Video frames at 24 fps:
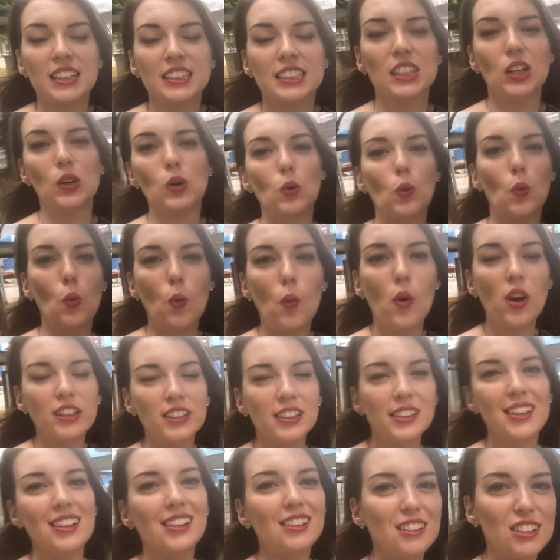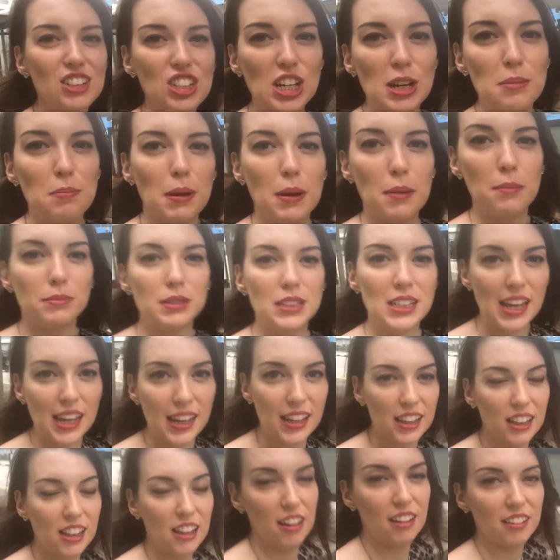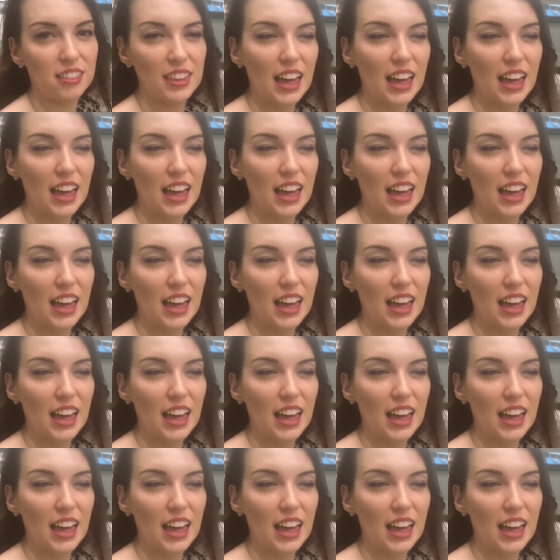So one dealership in particular